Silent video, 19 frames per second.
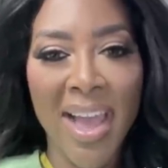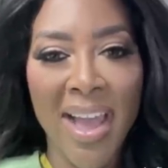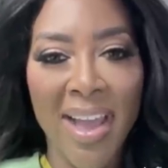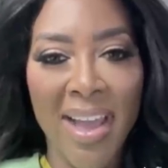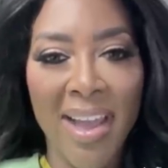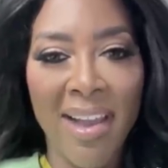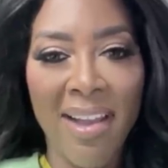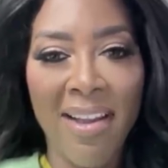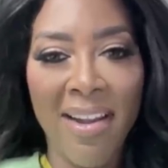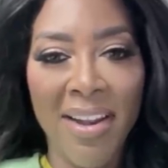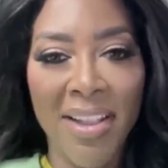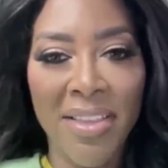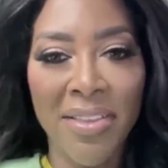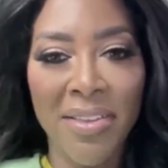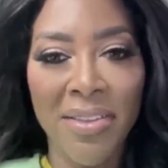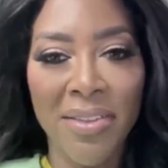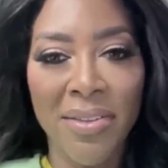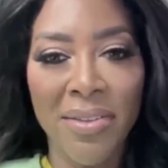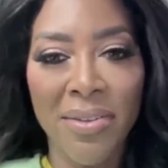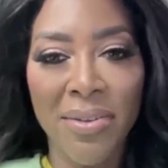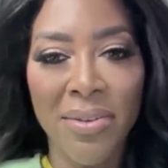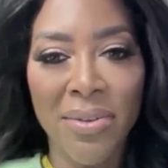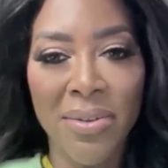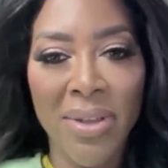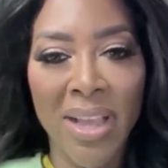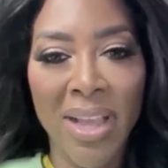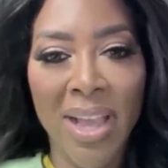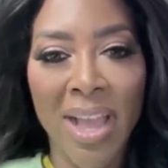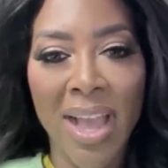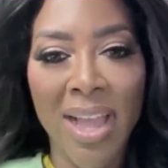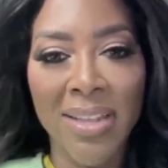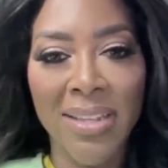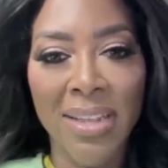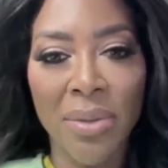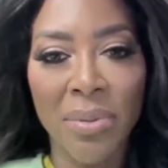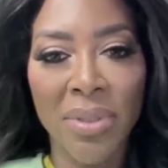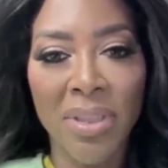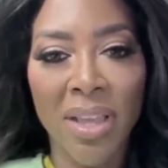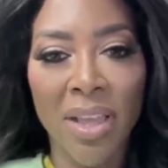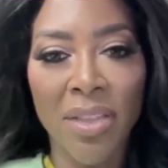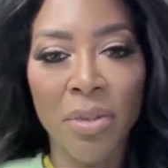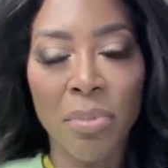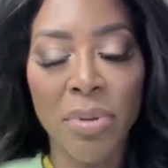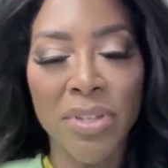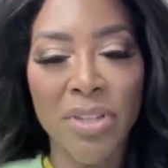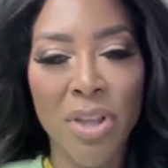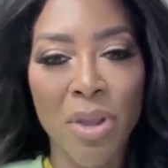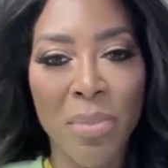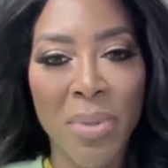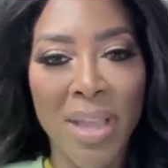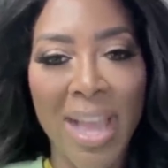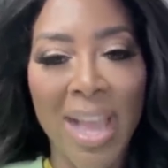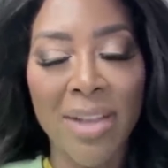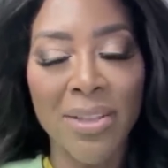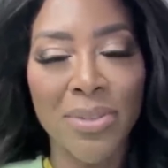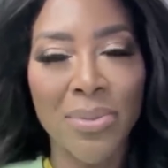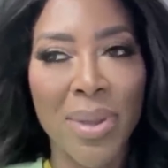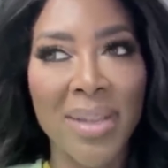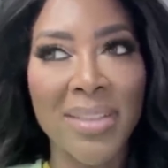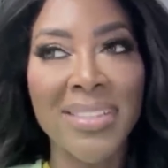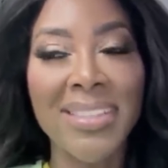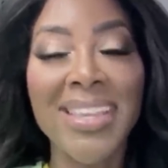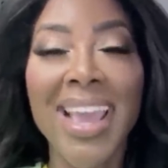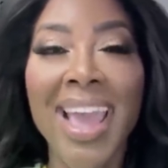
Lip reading: Are you in contact with the other Potomac housewives?